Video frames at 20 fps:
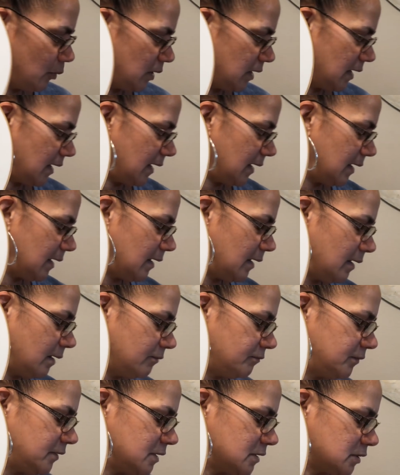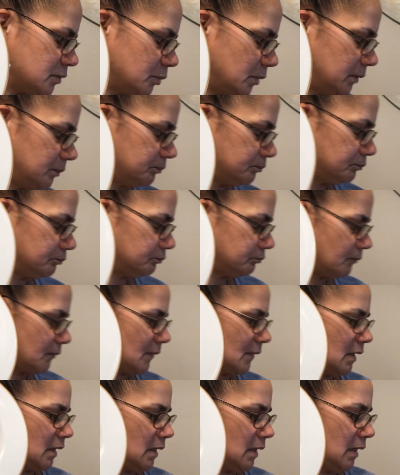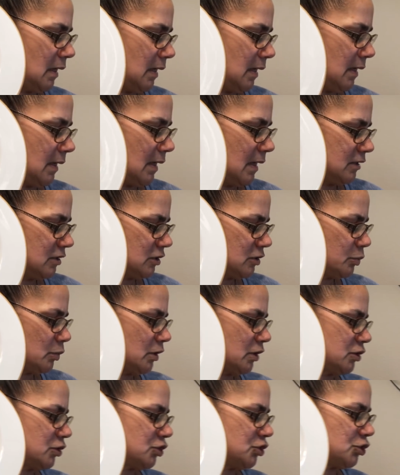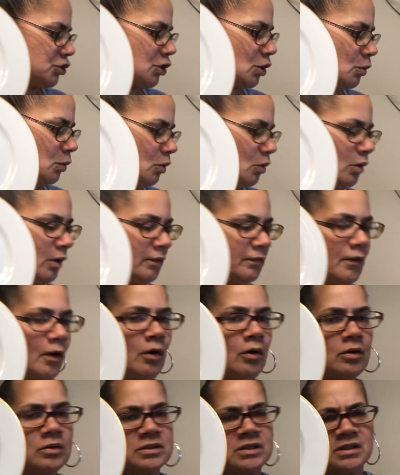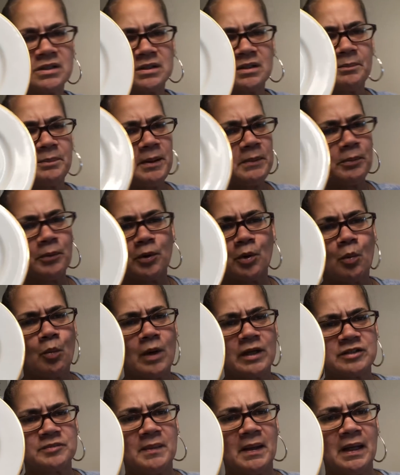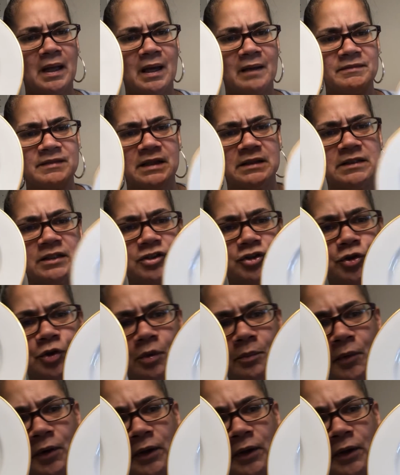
we have this one. And I just wanted to show on the hauls because some people don't watch my lives. I did show them